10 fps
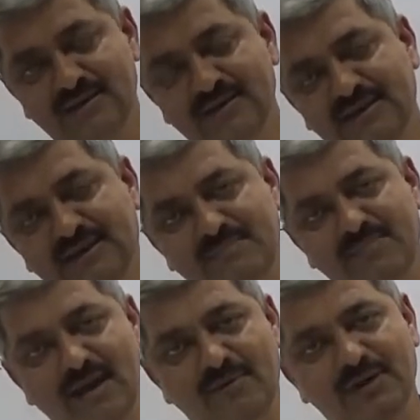It can
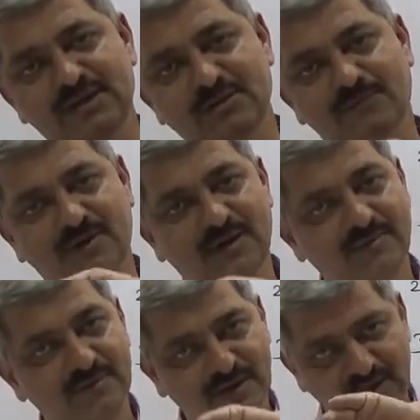be average of
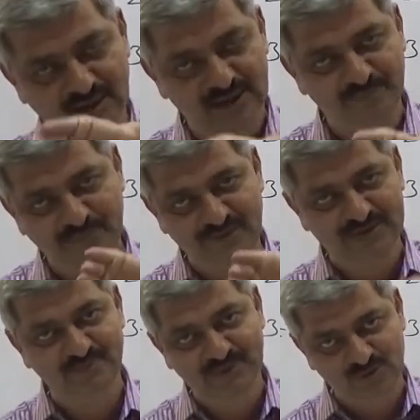current, previous
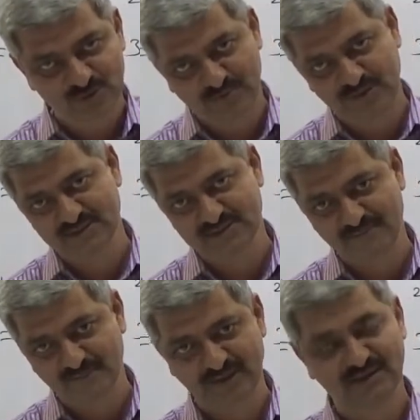and previous to previous
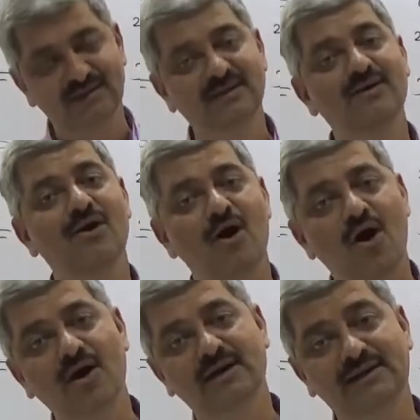sample.
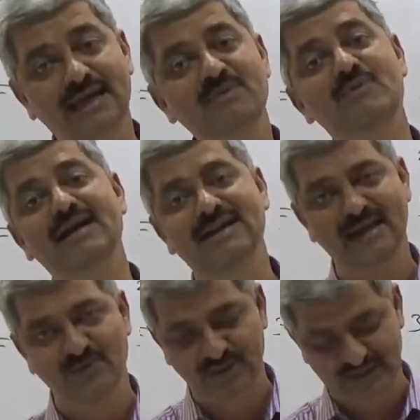Or it can be weighted
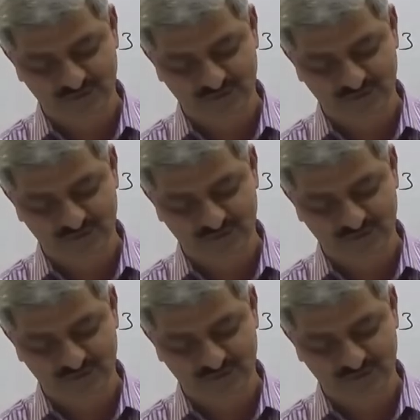average.